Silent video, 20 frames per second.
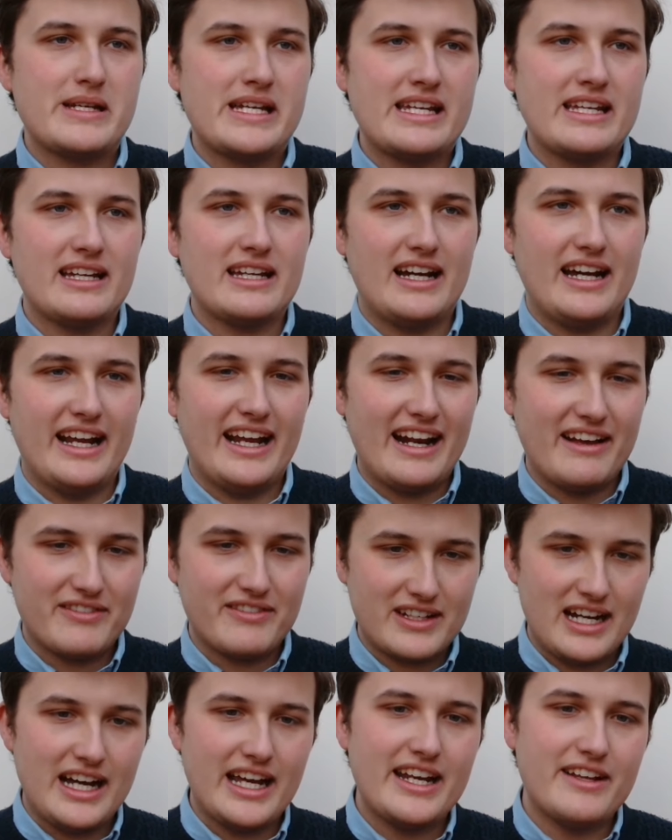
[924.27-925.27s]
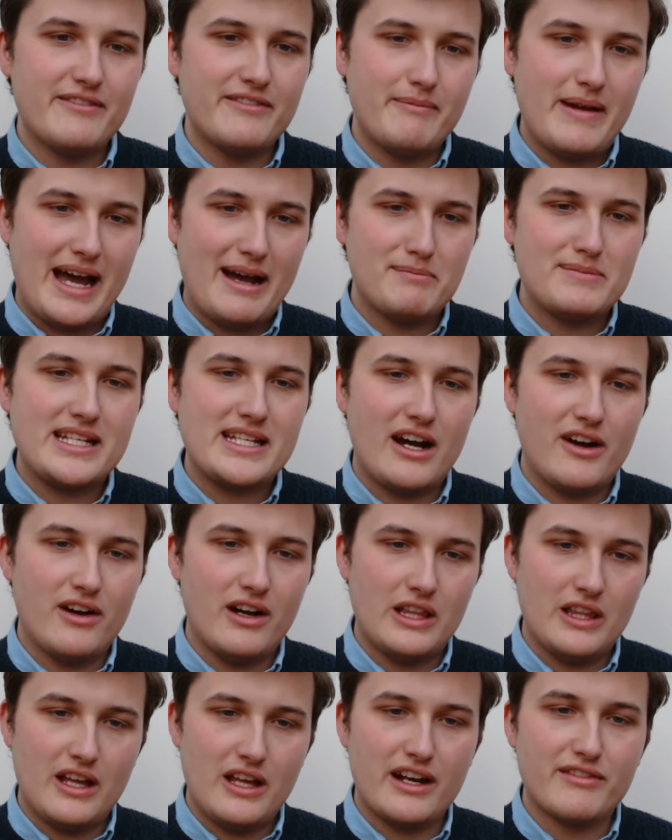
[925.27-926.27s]
Me, and I've kind of mapped
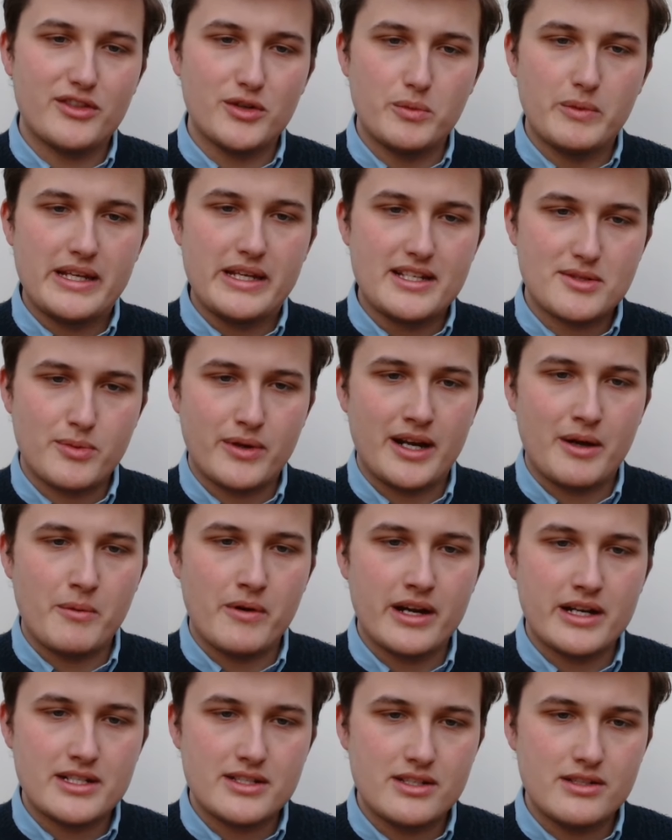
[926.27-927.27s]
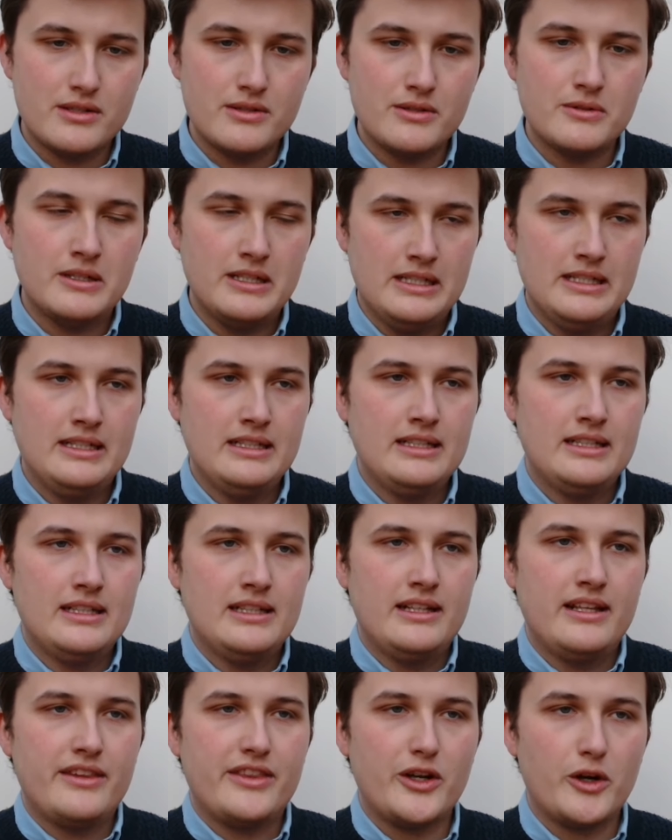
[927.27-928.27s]
out a lot of the weeks what I want to do.
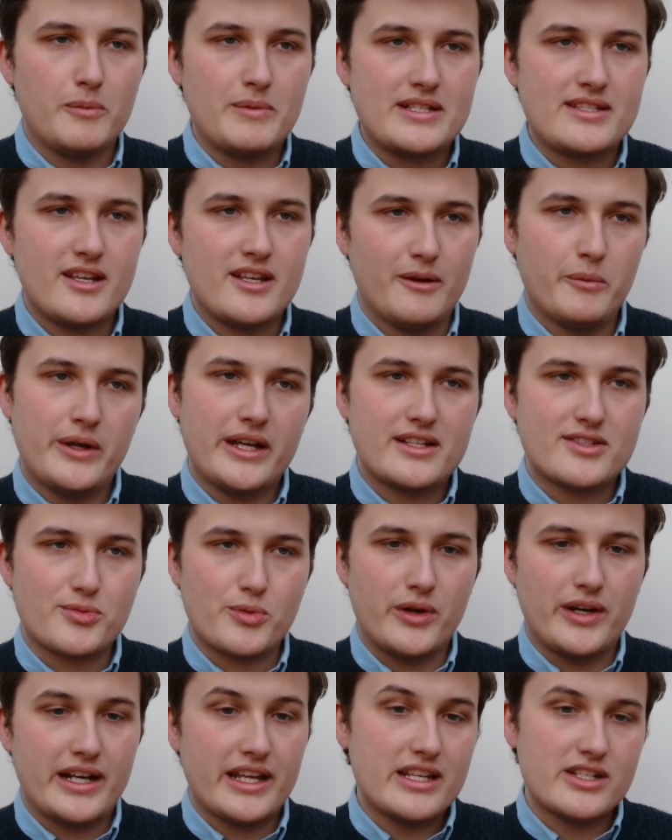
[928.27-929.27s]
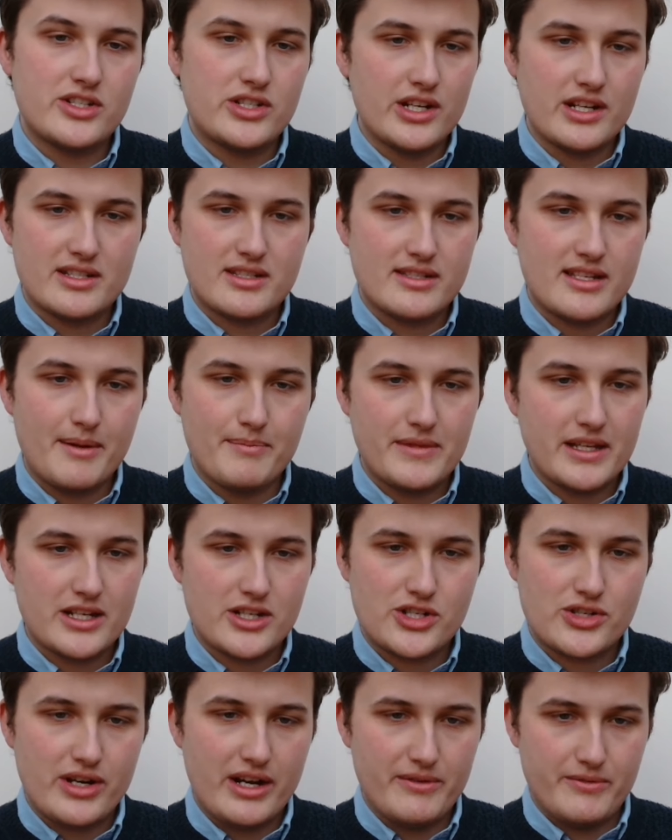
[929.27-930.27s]
There will be some weeks where it is just something
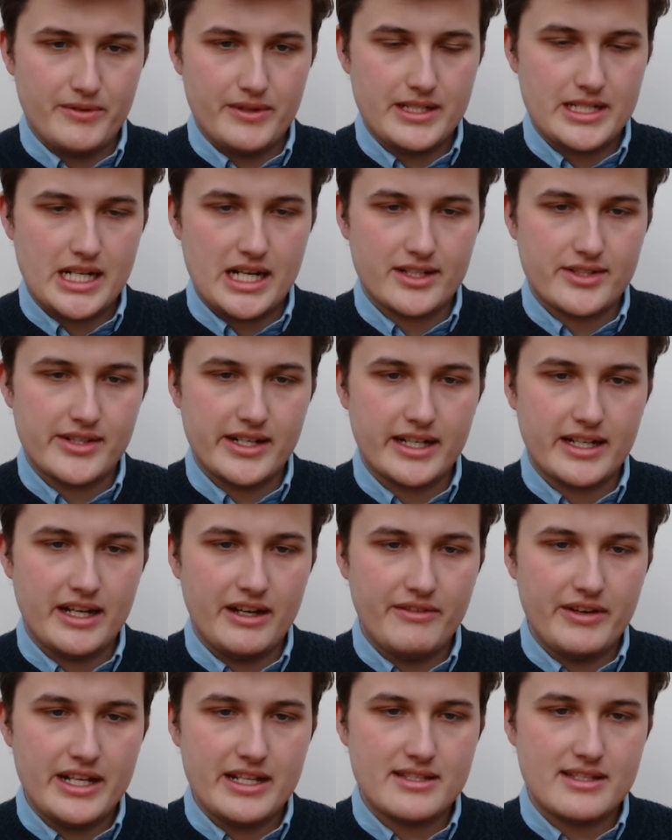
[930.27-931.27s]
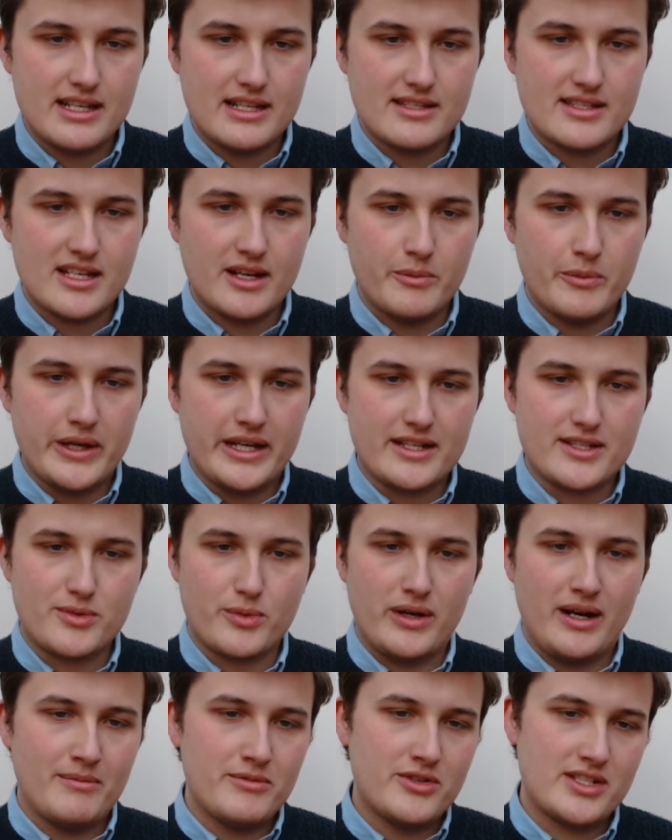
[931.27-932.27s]
straight from the Doctrine and Covenants, and some weeks
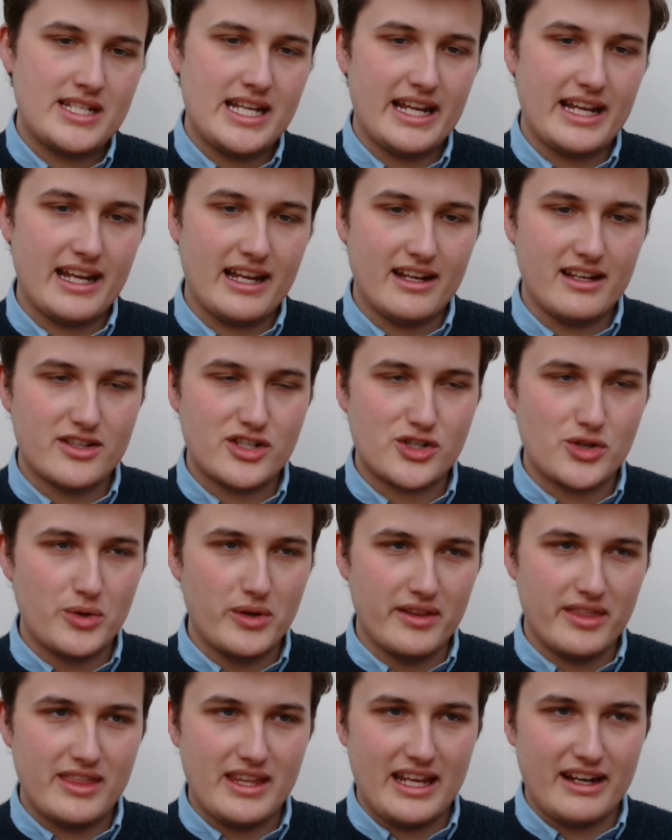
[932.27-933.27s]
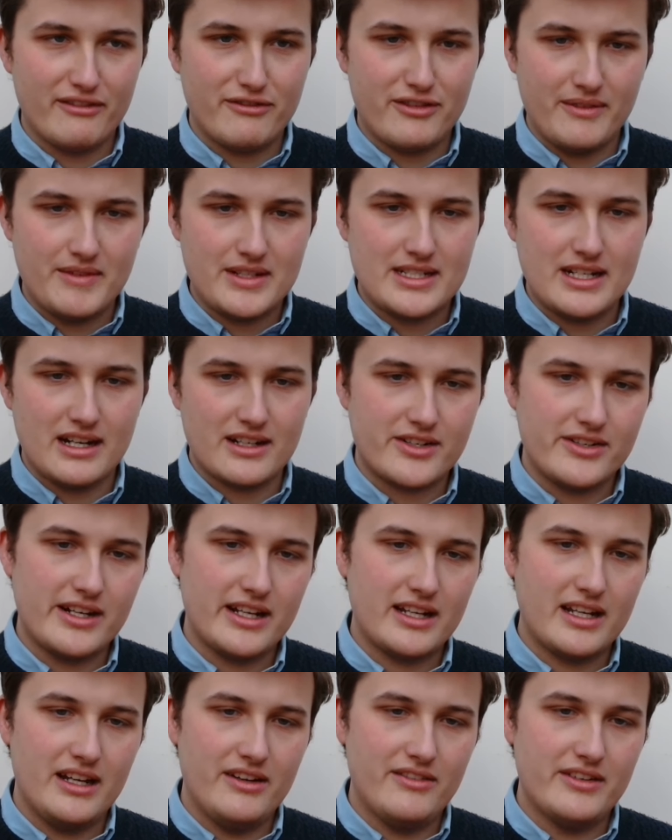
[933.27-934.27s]
where I'm just taking a short thing from the Doctrine
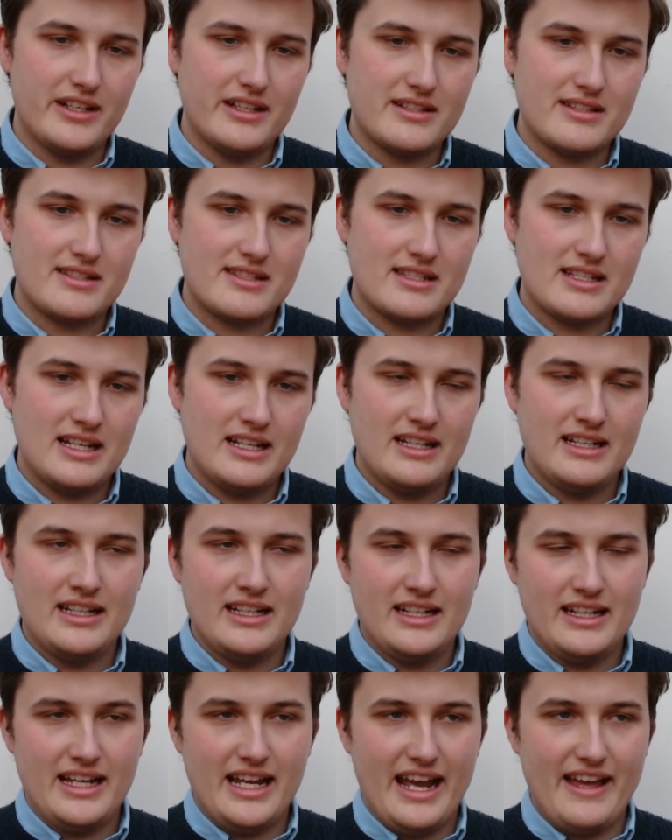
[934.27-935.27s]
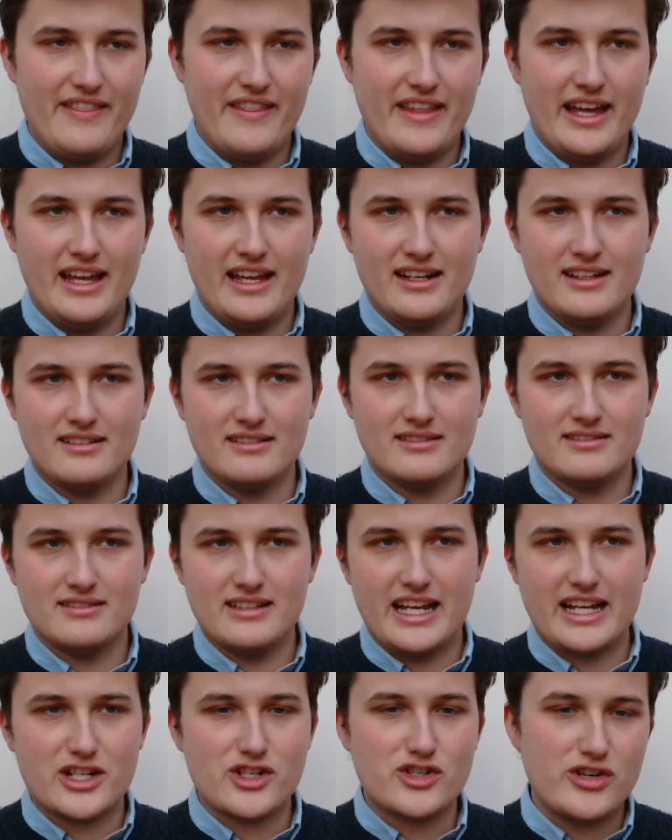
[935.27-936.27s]
and Covenants and then
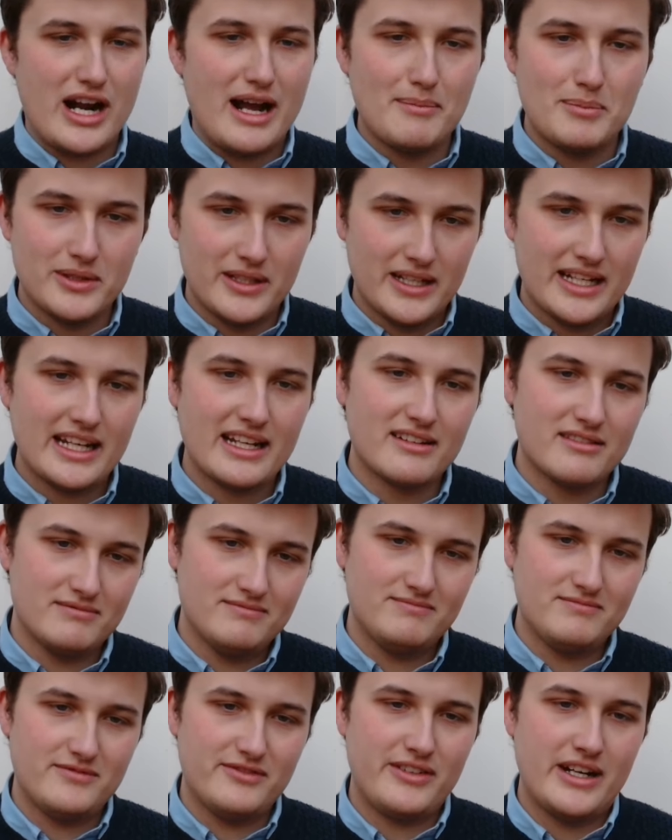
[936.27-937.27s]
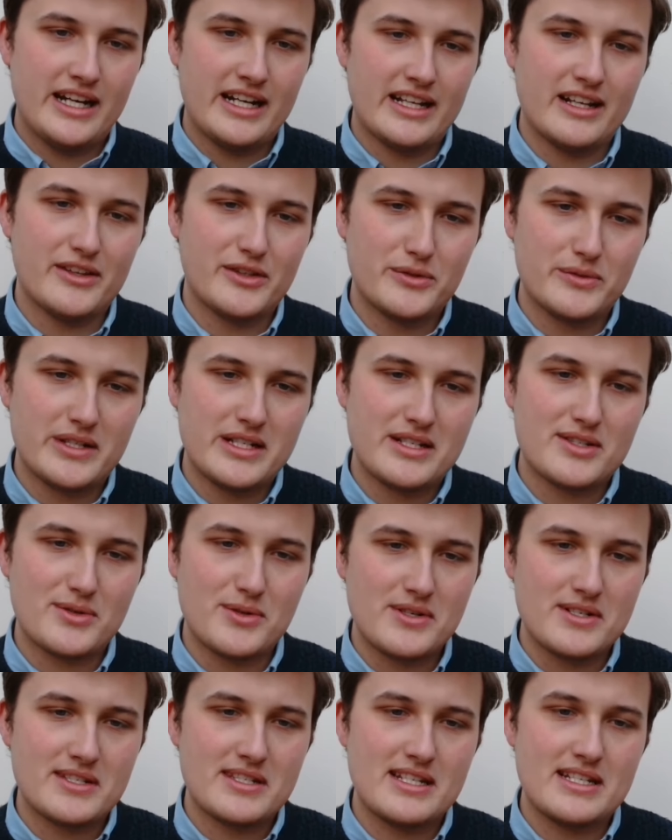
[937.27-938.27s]
extrapolating, finding other
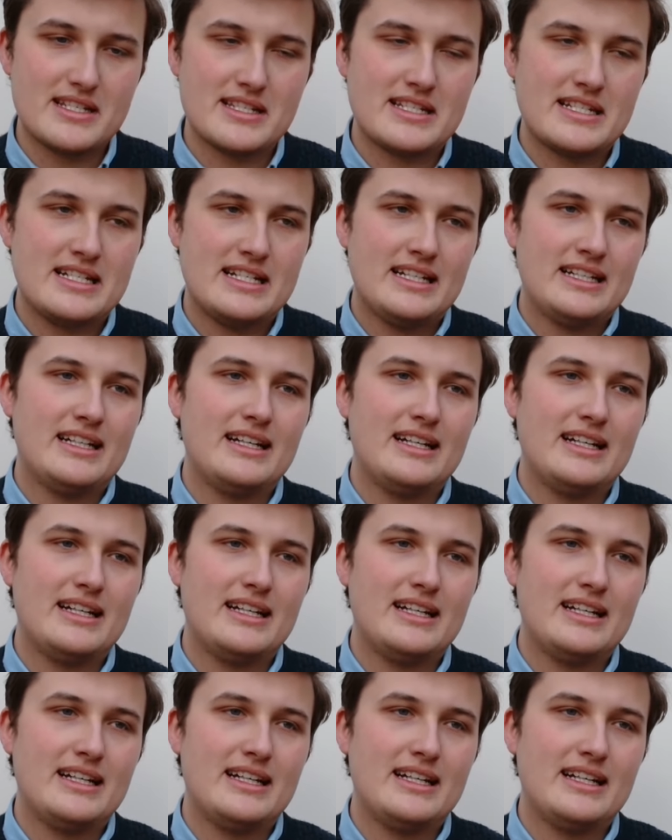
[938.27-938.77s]
resources.